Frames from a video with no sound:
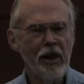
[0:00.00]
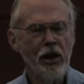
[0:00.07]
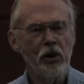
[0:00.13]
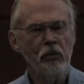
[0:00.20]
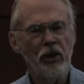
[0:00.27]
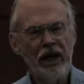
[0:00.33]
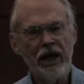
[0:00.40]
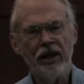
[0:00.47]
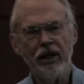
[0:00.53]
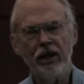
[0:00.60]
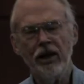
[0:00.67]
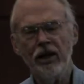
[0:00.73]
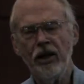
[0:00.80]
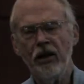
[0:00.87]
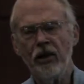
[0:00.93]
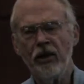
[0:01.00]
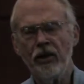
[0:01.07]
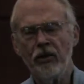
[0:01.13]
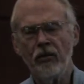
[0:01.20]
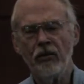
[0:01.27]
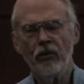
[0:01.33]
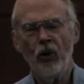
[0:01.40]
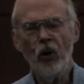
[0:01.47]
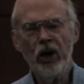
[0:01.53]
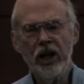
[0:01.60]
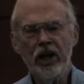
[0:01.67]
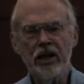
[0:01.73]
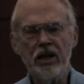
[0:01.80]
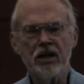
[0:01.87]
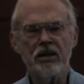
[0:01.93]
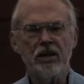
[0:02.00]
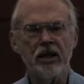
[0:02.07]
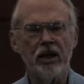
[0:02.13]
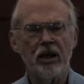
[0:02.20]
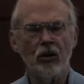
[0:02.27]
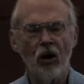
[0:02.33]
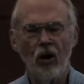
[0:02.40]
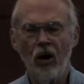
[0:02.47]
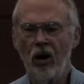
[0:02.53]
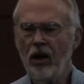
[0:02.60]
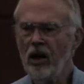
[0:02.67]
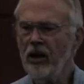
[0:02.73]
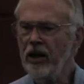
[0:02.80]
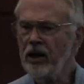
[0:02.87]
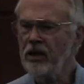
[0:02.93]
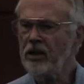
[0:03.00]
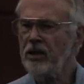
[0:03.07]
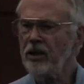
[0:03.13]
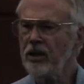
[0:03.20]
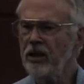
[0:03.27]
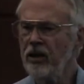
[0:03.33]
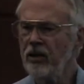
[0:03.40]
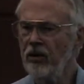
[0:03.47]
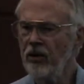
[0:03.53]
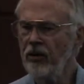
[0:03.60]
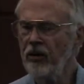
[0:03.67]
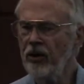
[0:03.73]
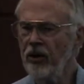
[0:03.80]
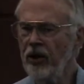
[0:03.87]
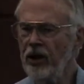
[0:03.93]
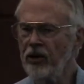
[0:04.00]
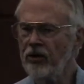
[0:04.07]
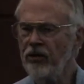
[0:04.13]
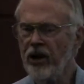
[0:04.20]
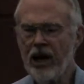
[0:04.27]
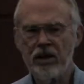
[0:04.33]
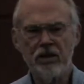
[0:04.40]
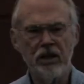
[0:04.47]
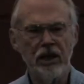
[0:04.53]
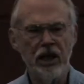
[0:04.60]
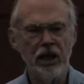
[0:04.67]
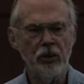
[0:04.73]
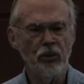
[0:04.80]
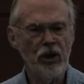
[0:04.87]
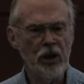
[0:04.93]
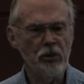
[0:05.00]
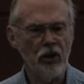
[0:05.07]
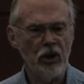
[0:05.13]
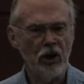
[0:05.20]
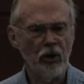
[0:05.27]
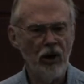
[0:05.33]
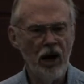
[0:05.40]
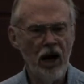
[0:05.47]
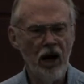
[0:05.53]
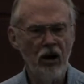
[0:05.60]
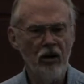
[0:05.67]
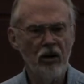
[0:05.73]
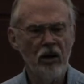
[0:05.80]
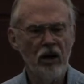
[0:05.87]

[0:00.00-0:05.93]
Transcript: But the point is that there were all these fascinating people around.